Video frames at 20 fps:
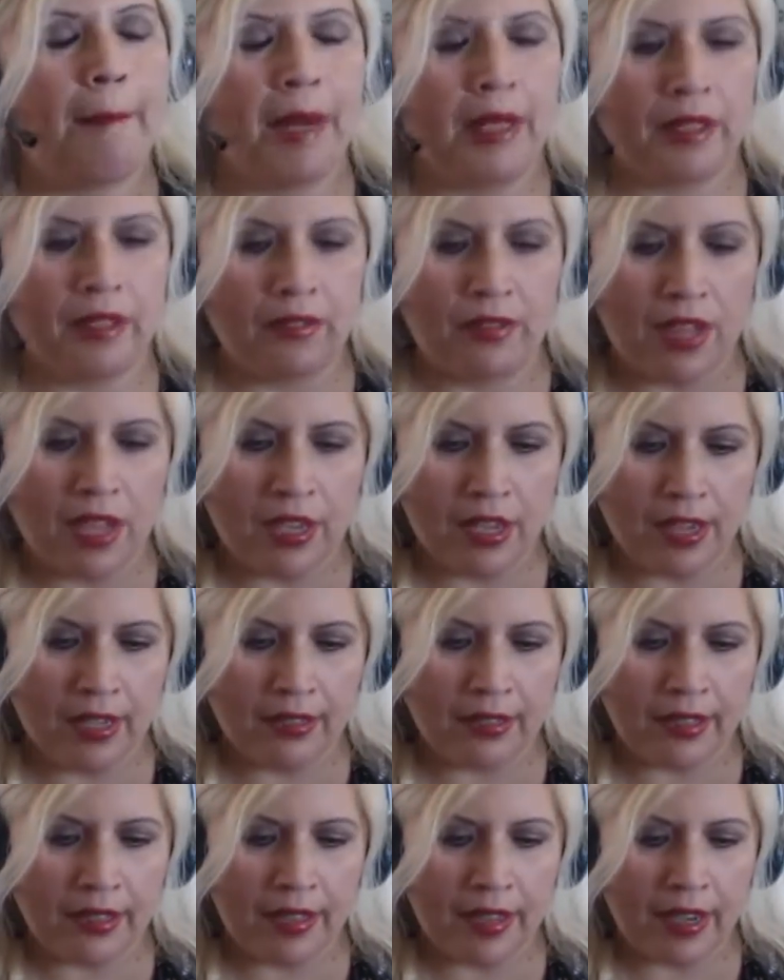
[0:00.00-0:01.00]
But the thing
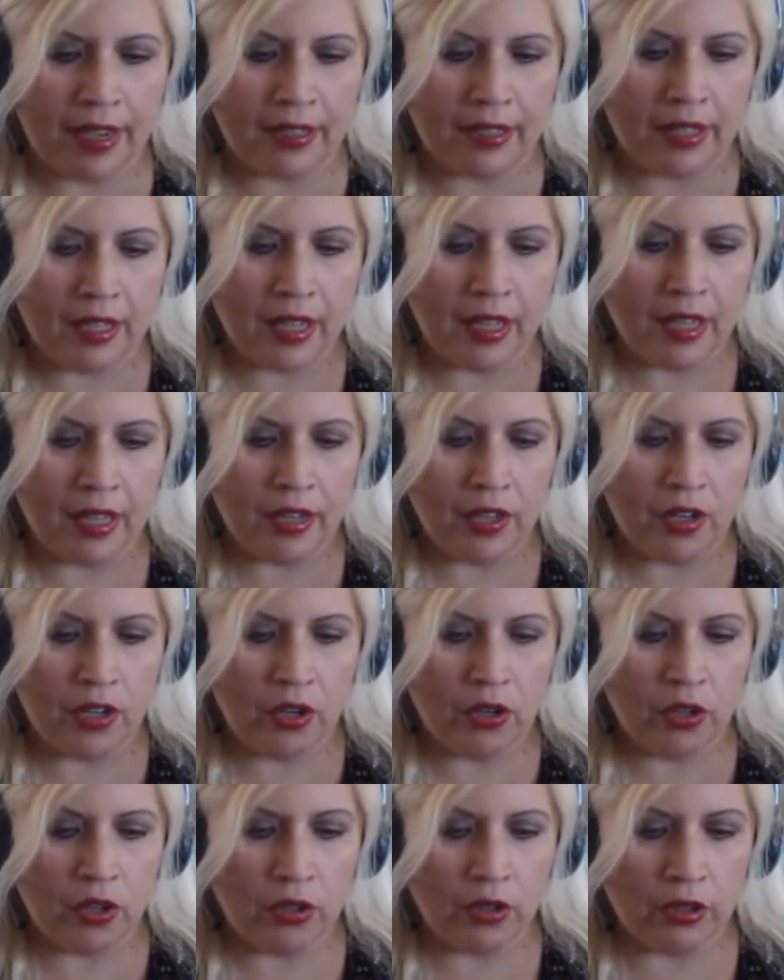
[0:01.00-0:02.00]
is that, you
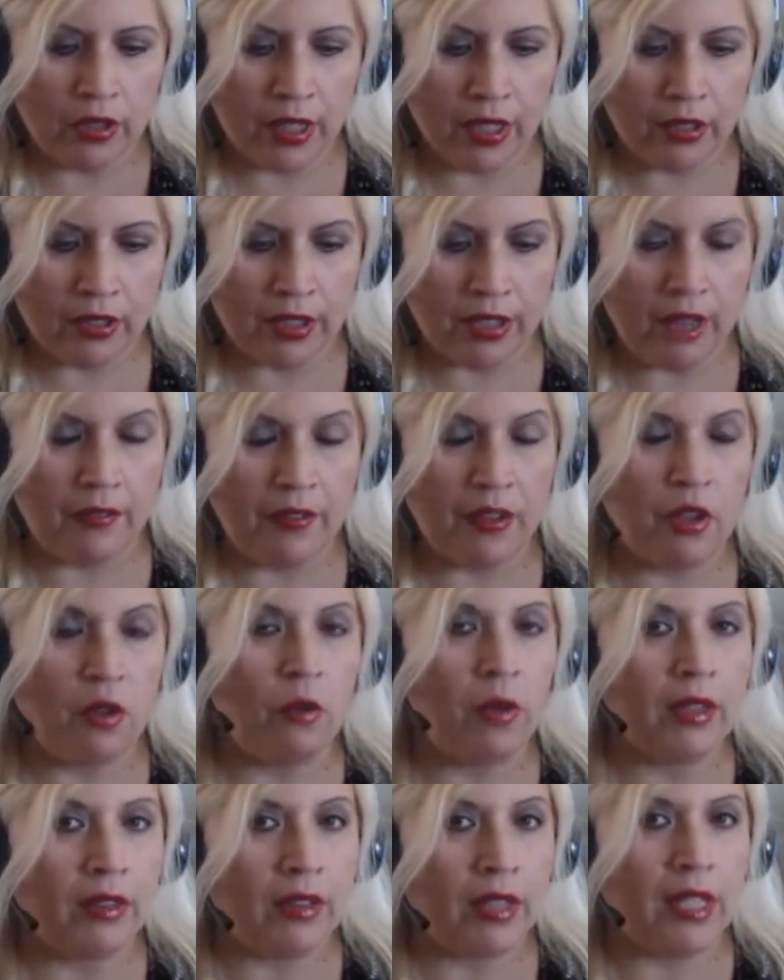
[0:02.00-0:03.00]
know, you look at yourself and
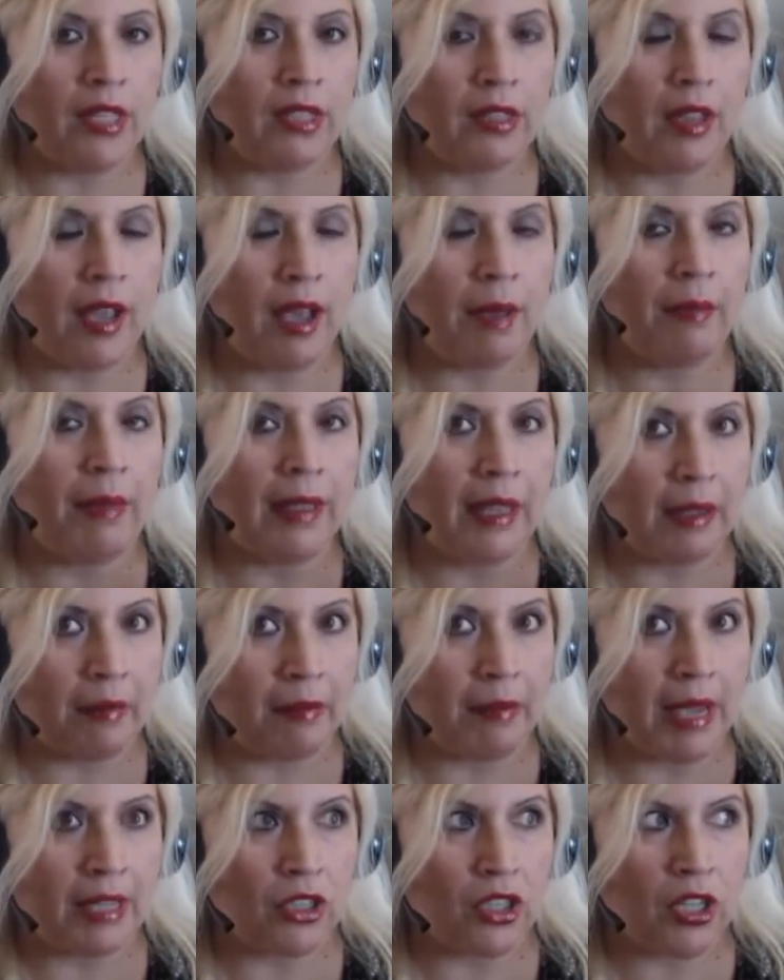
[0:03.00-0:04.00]
you want things to happen
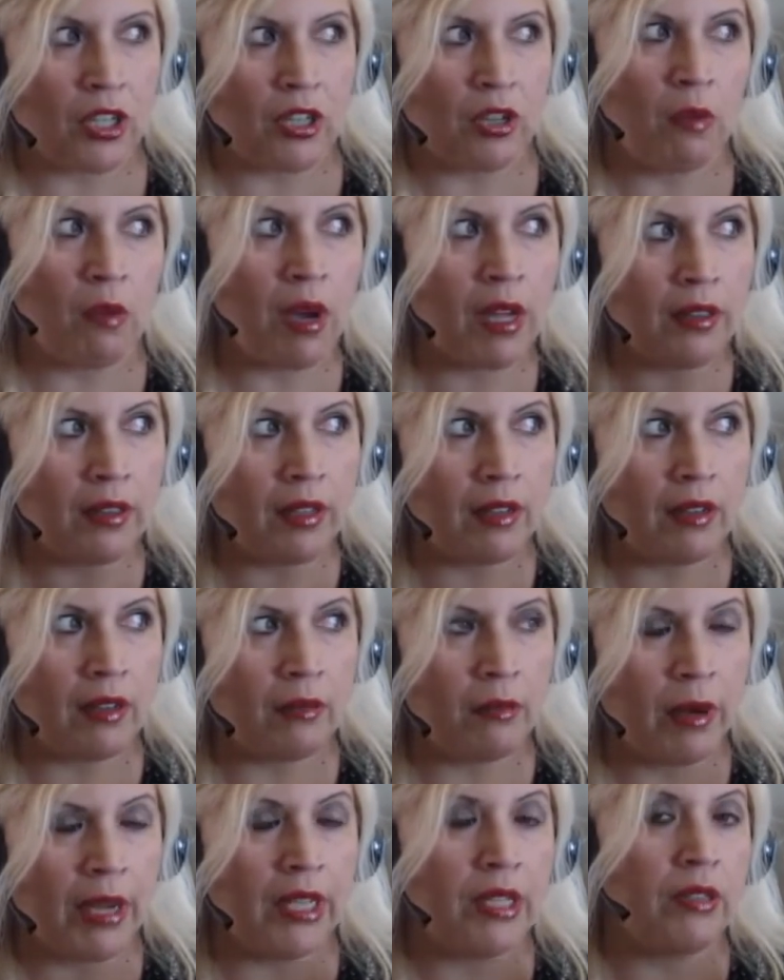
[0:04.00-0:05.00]
like magic. You want
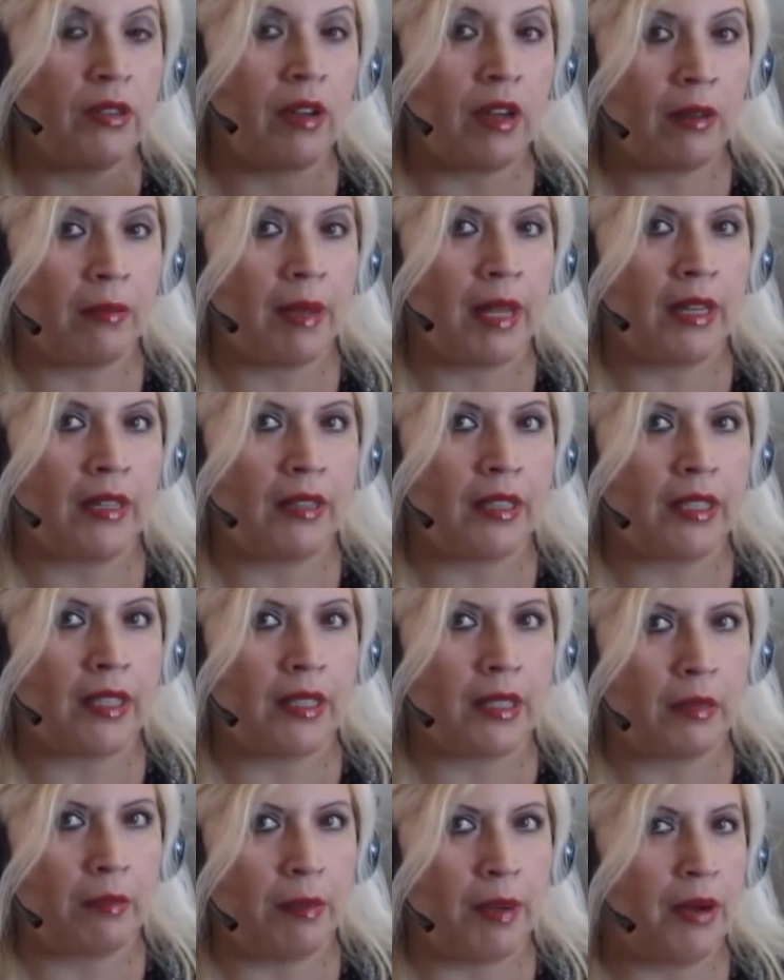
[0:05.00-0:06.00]
the weight to automatically
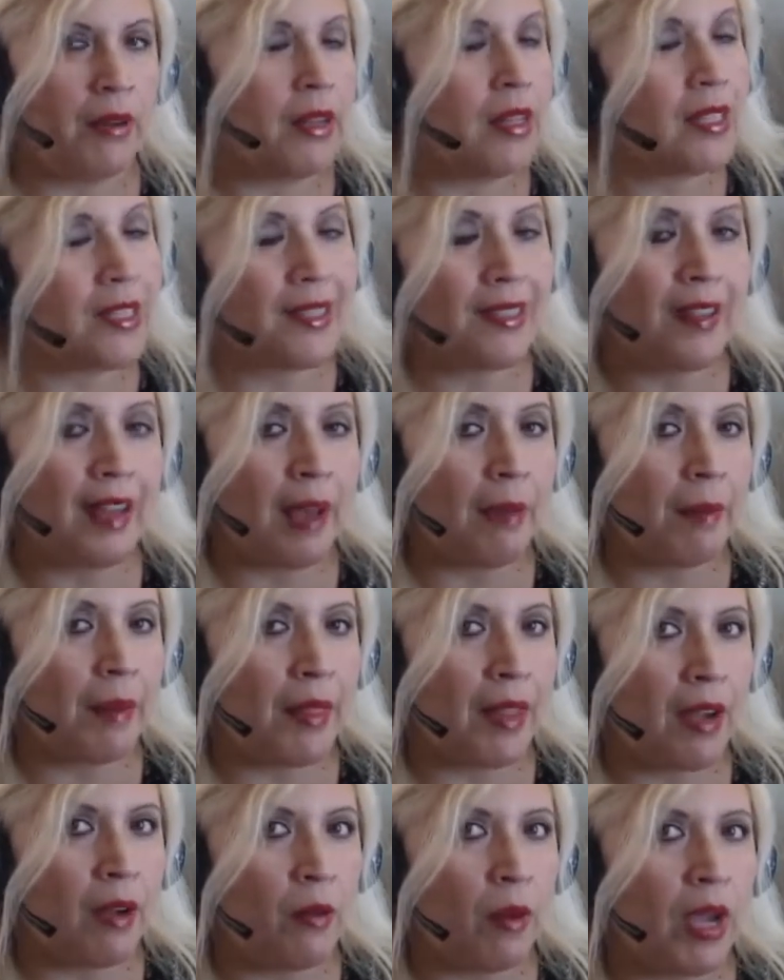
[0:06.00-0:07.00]
disappear, and it doesn't
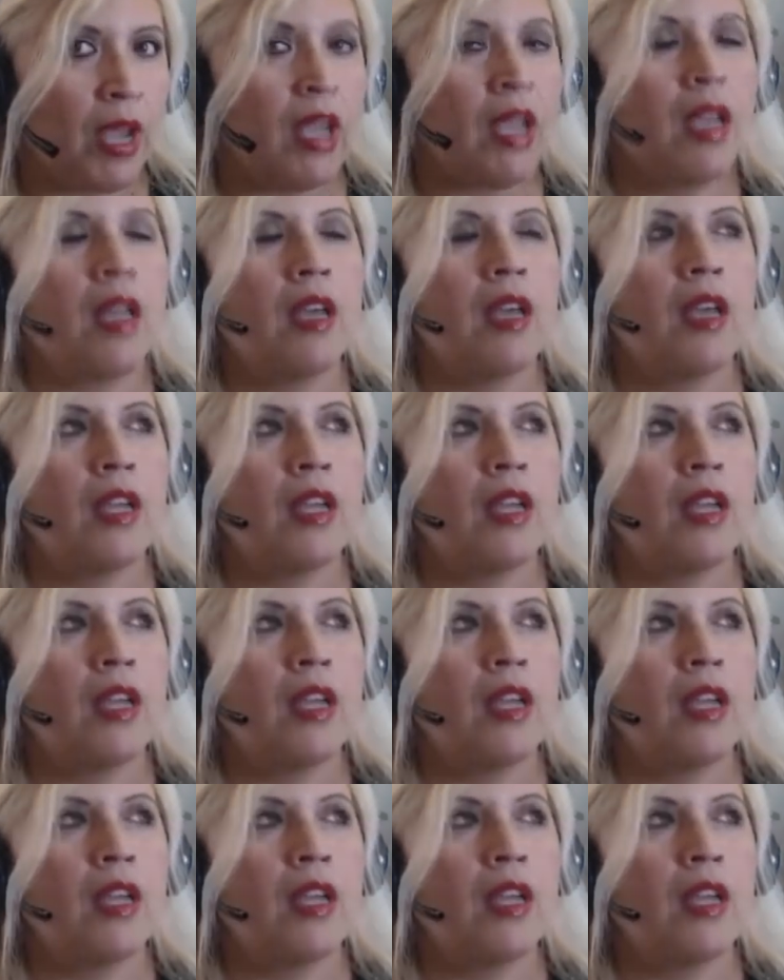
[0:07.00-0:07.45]
happen that way.